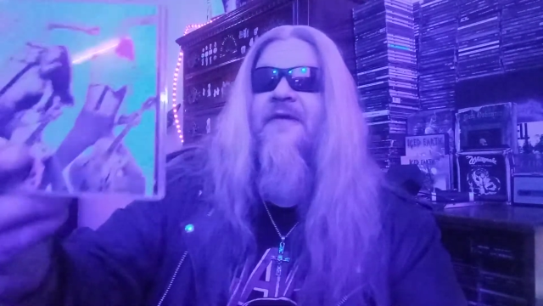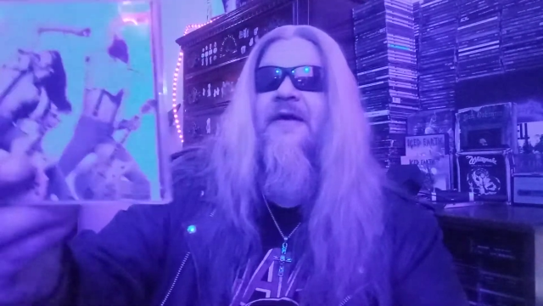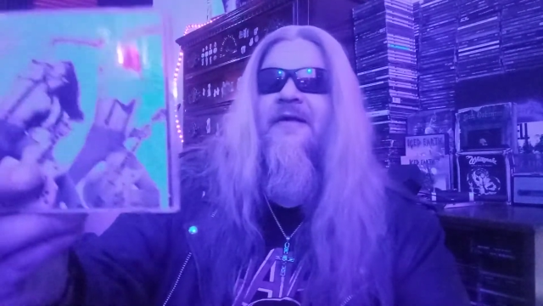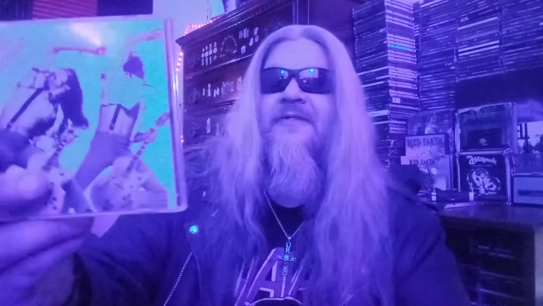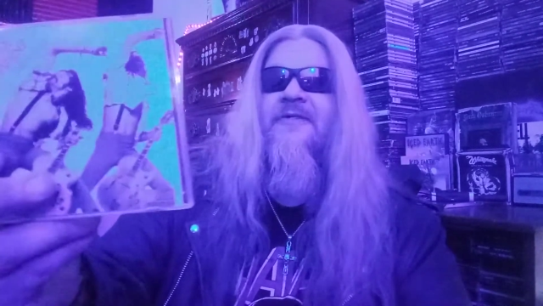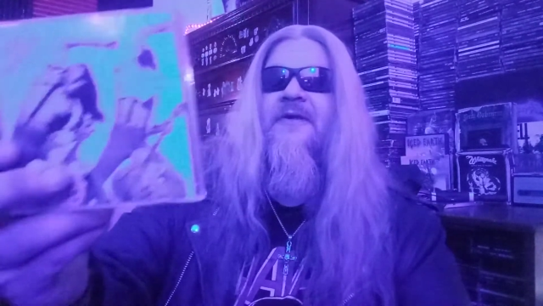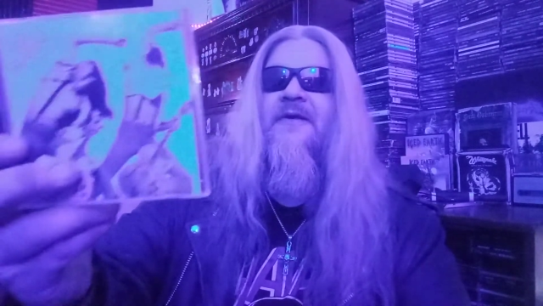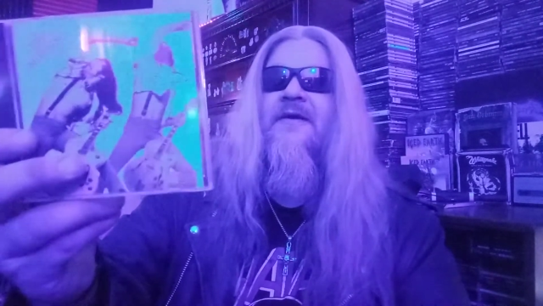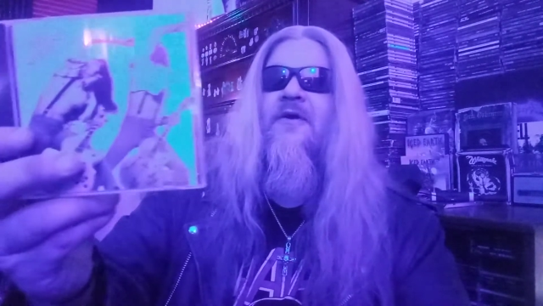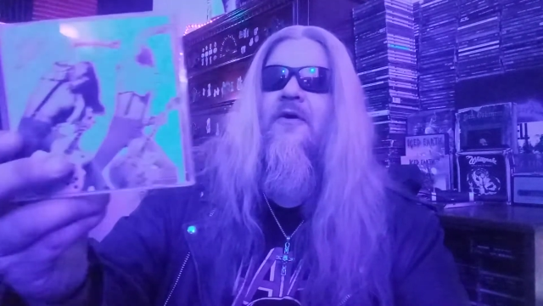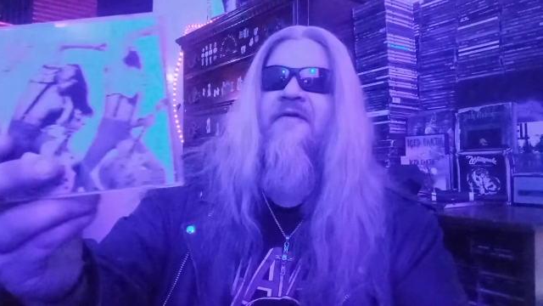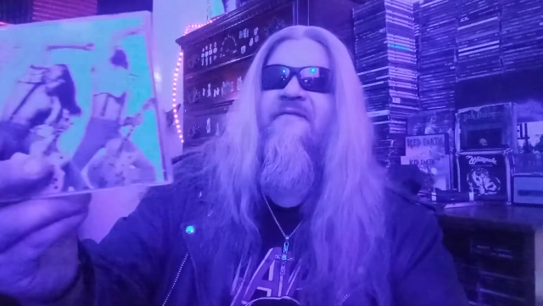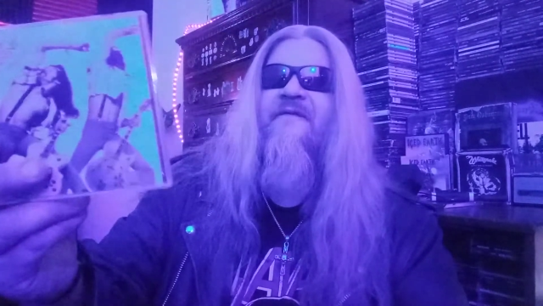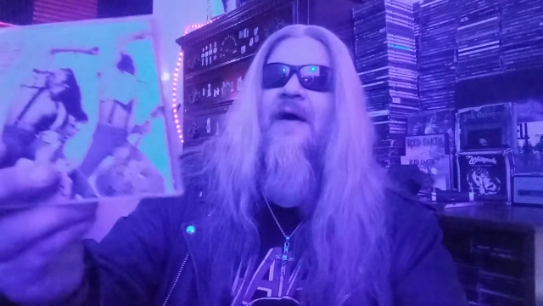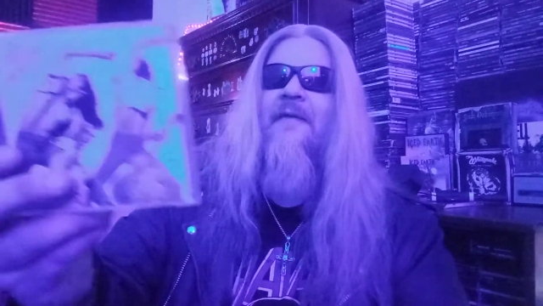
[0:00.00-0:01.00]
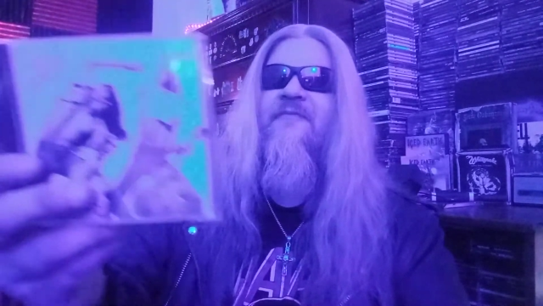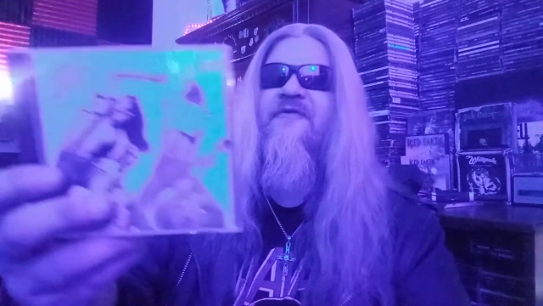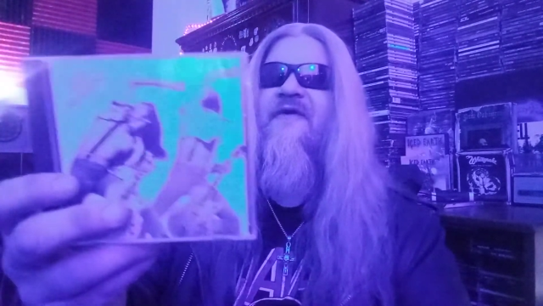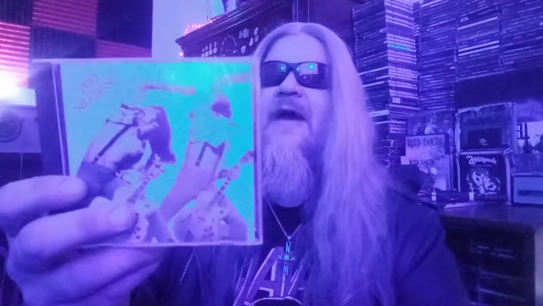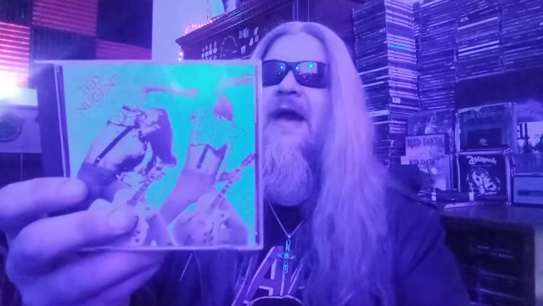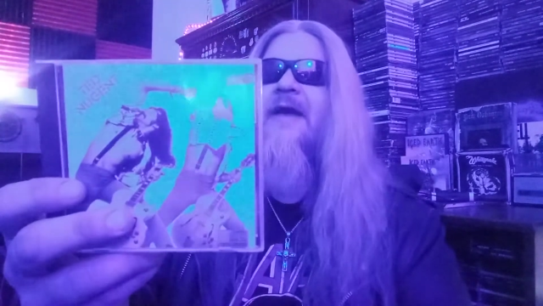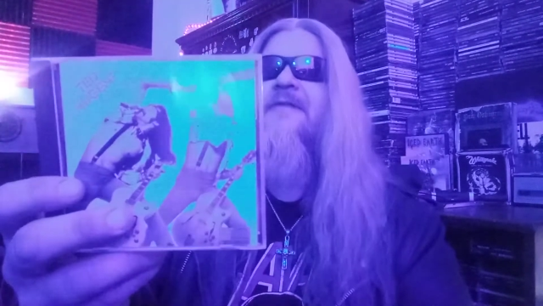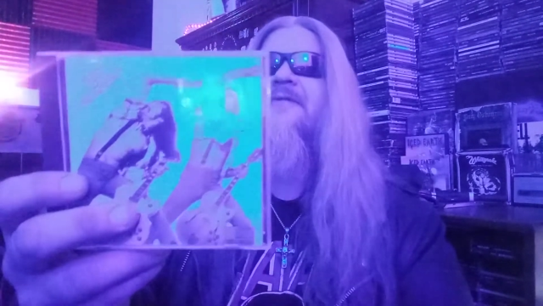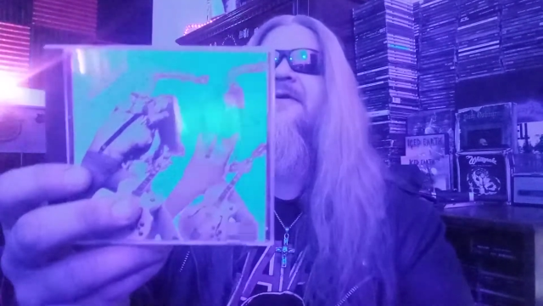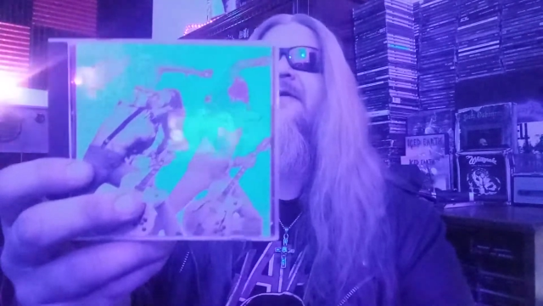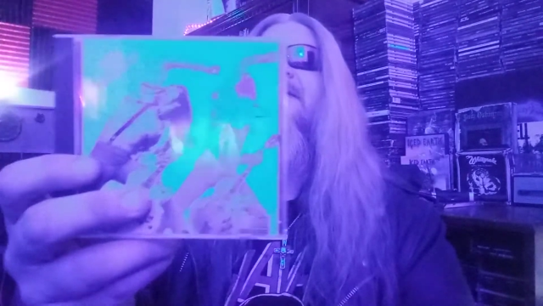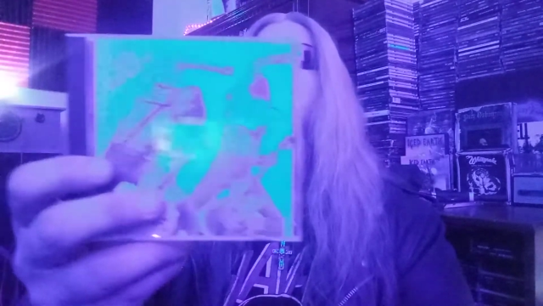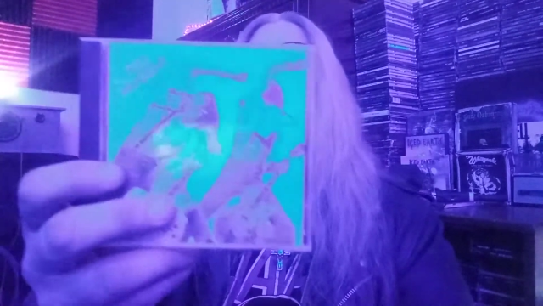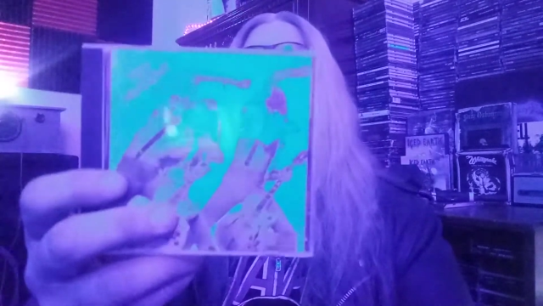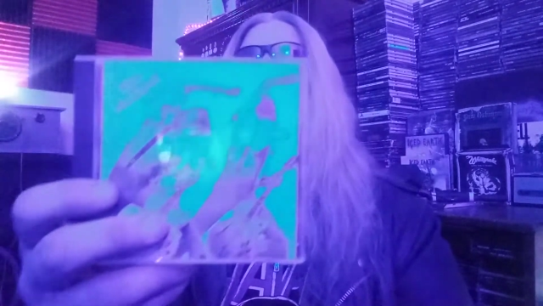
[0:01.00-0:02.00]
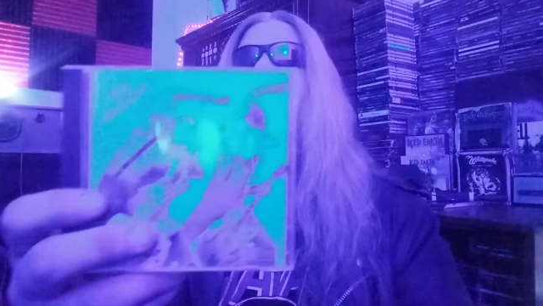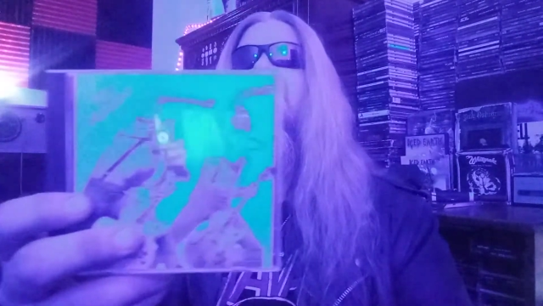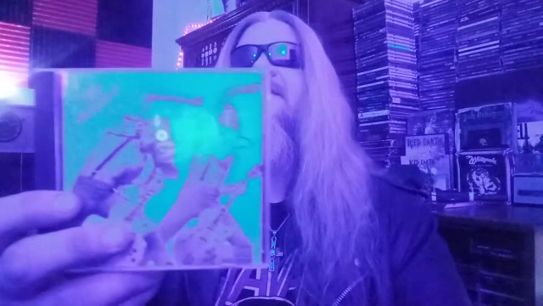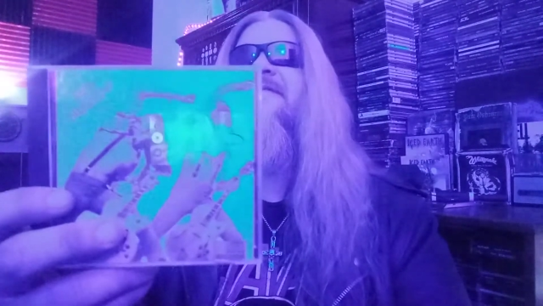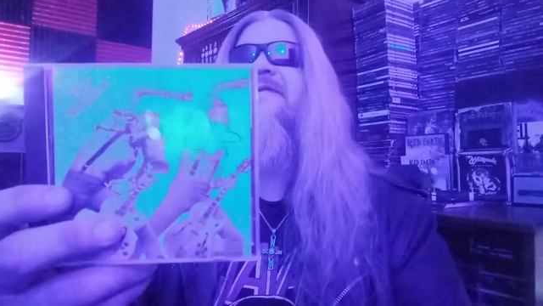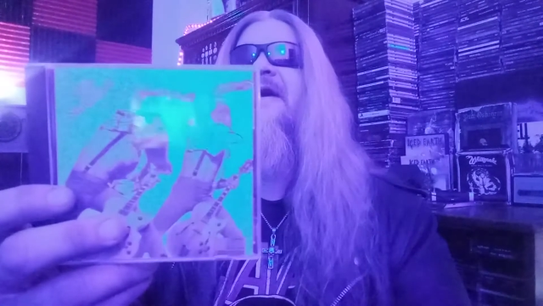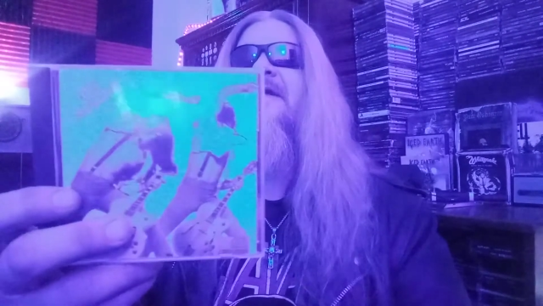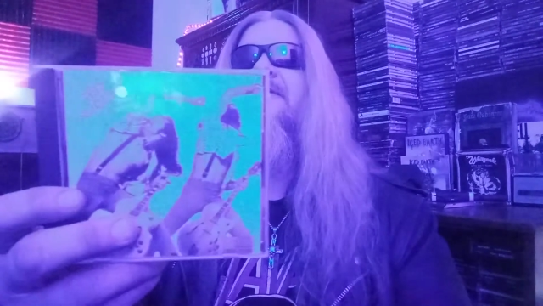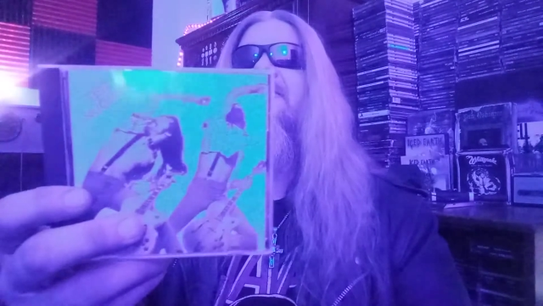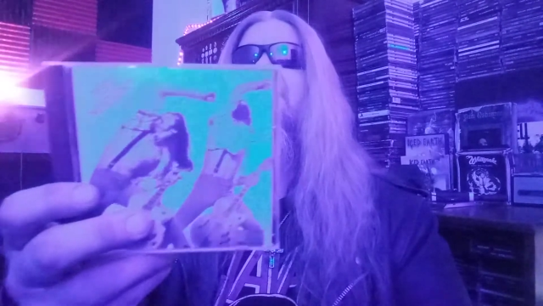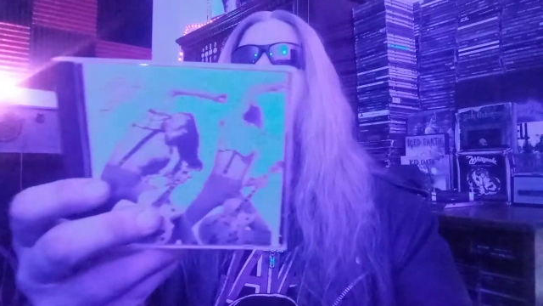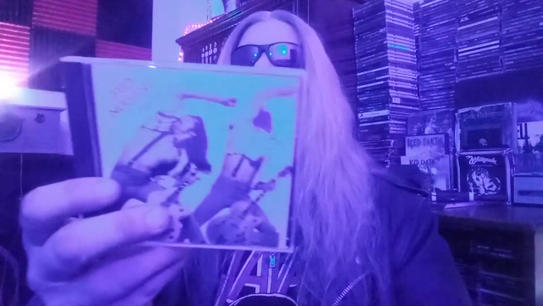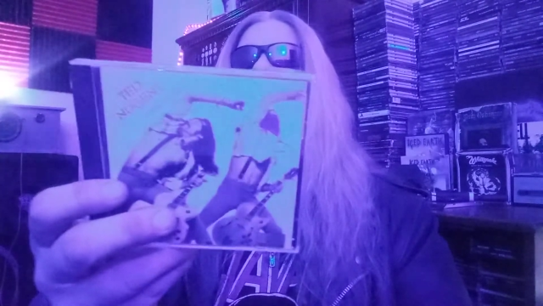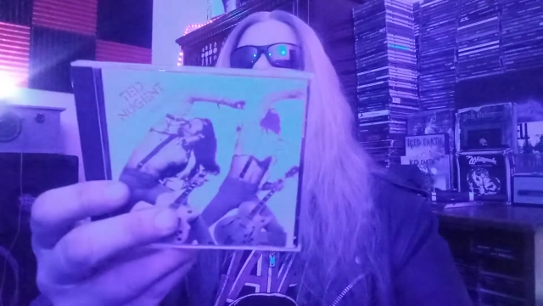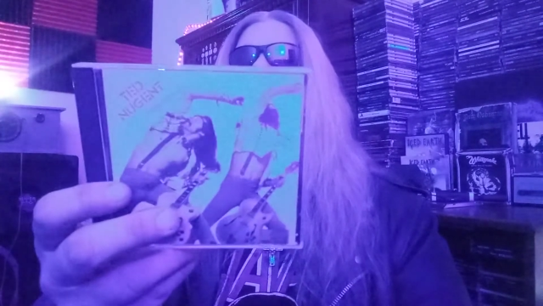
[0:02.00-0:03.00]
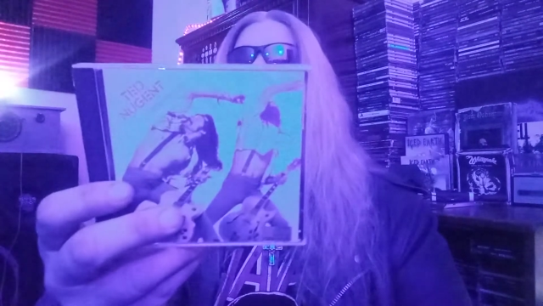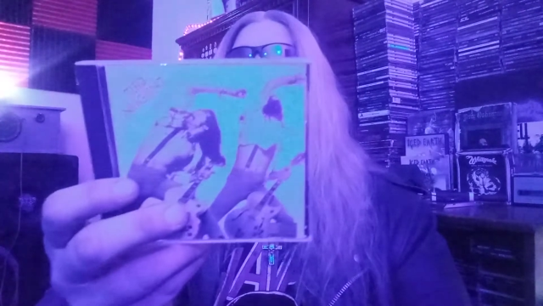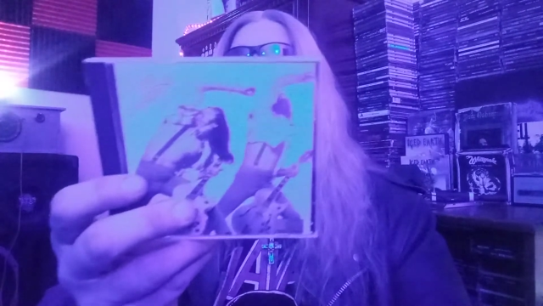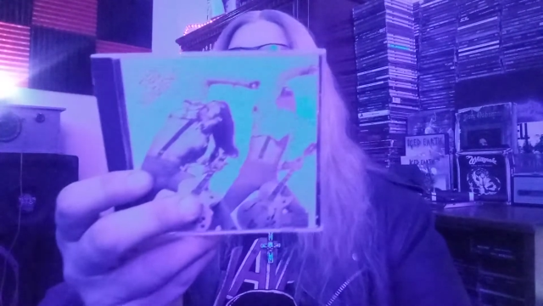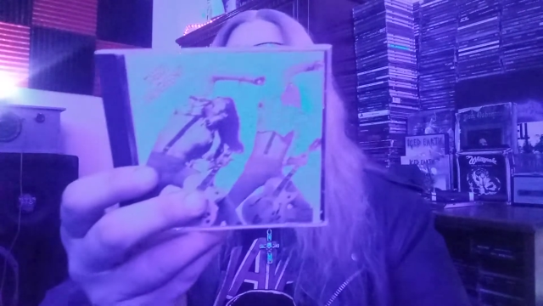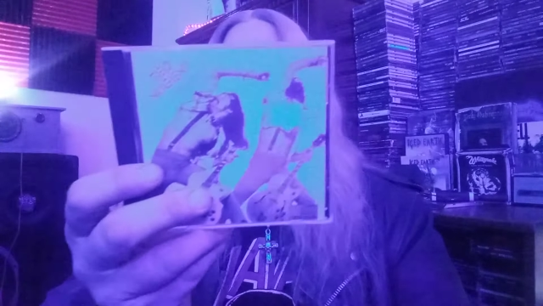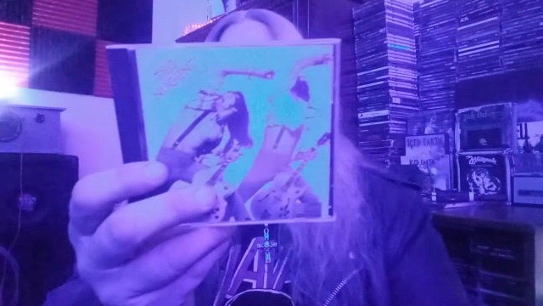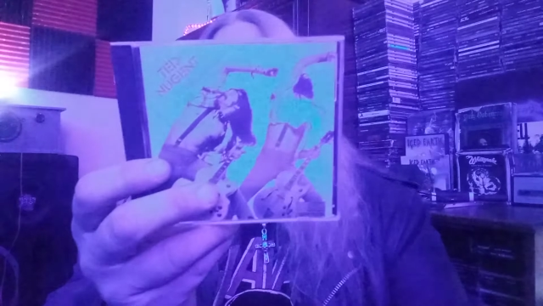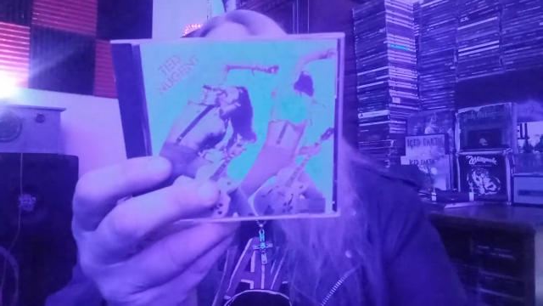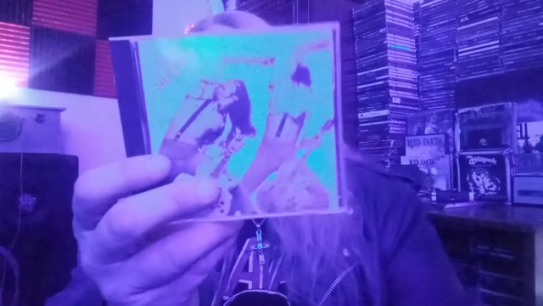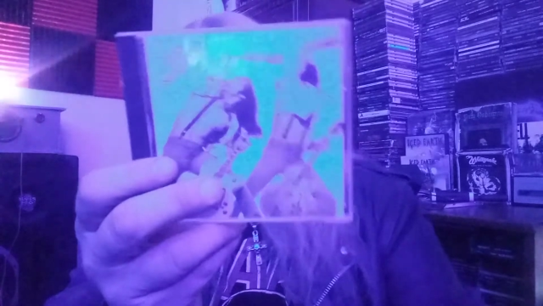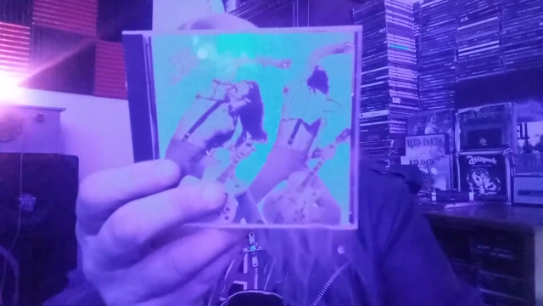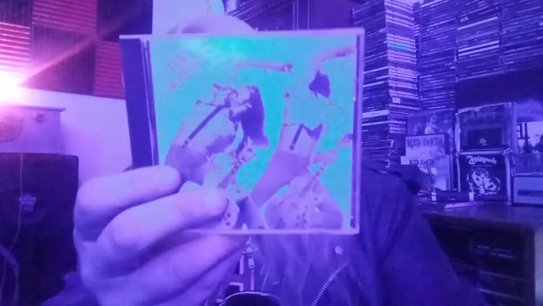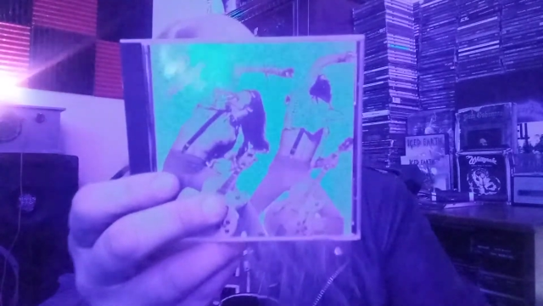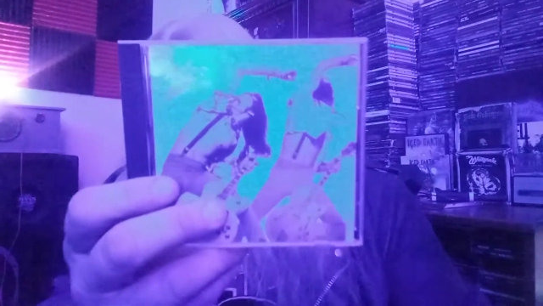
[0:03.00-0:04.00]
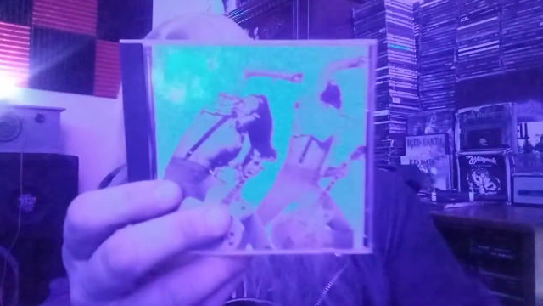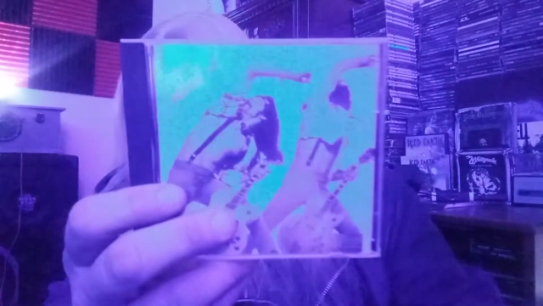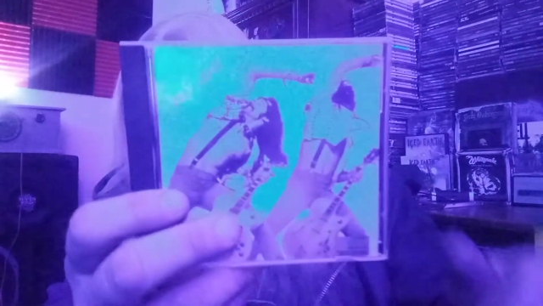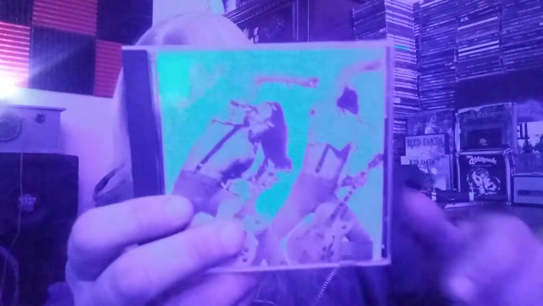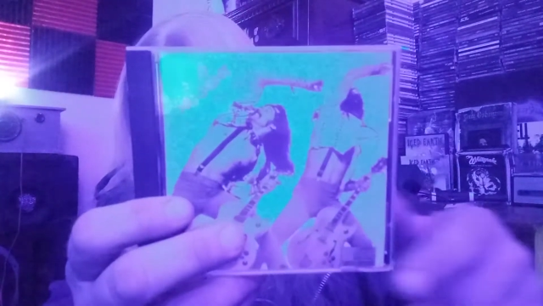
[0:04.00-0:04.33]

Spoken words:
(no speaker visible)